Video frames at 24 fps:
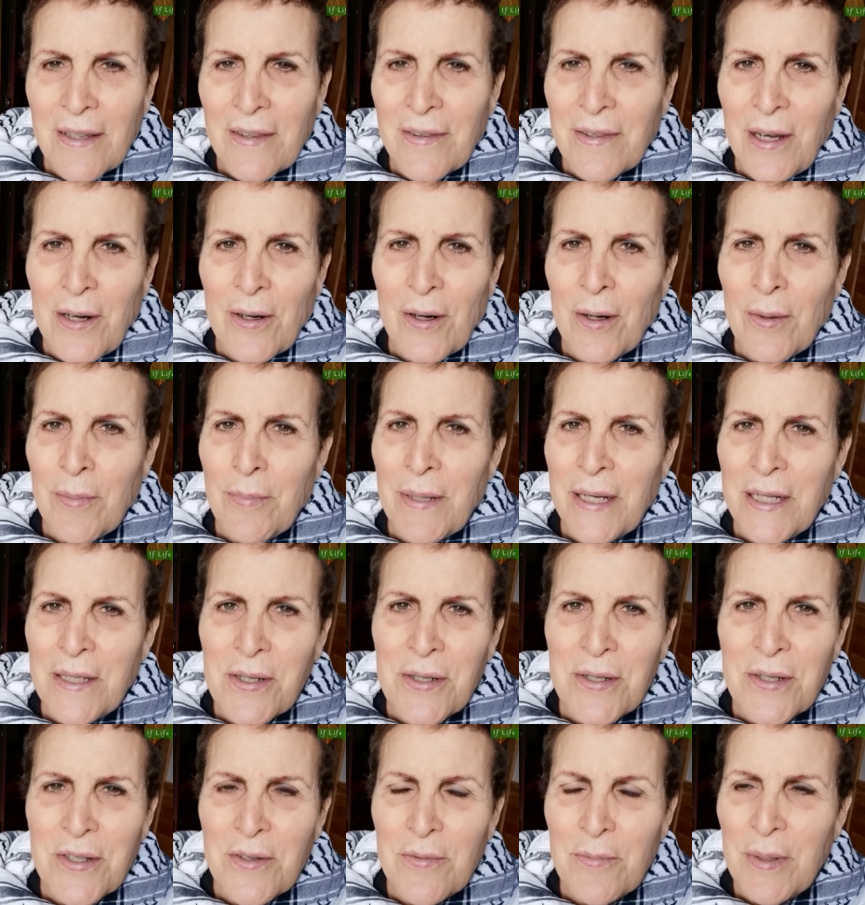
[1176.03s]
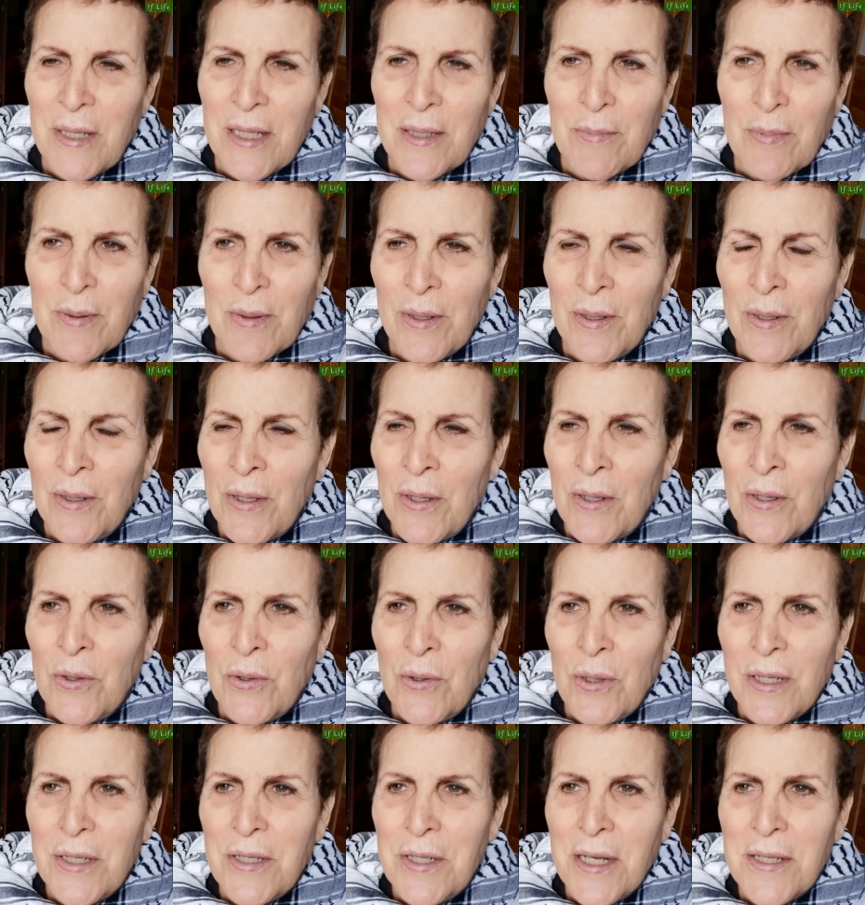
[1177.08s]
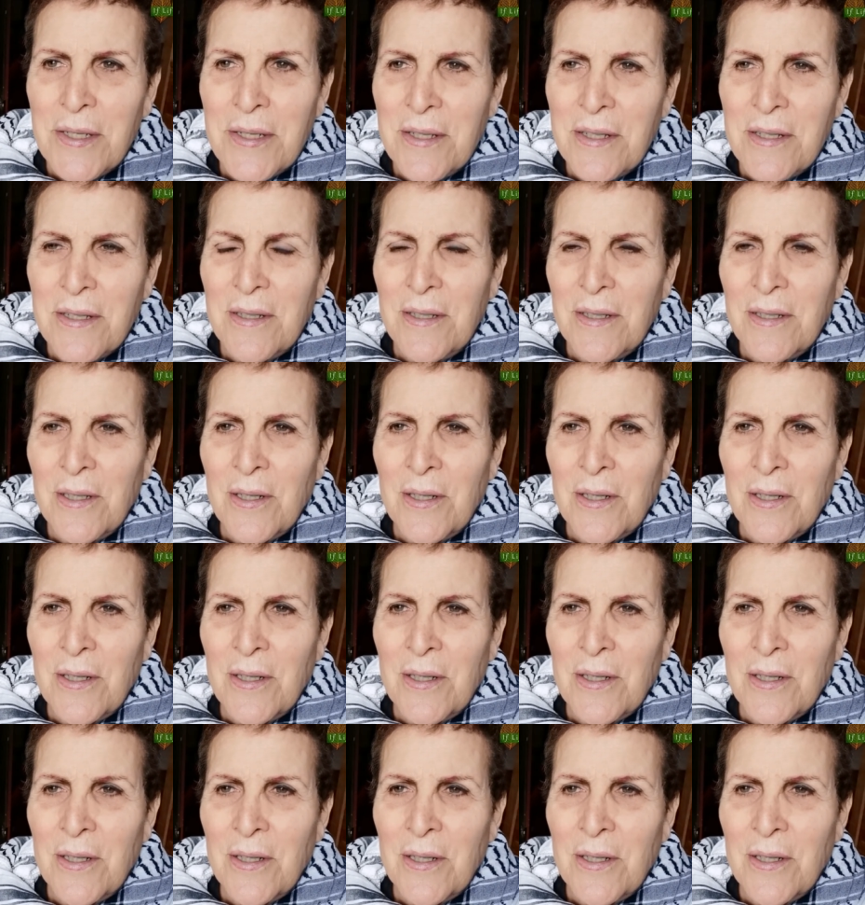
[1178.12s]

There are pictures of people who are just,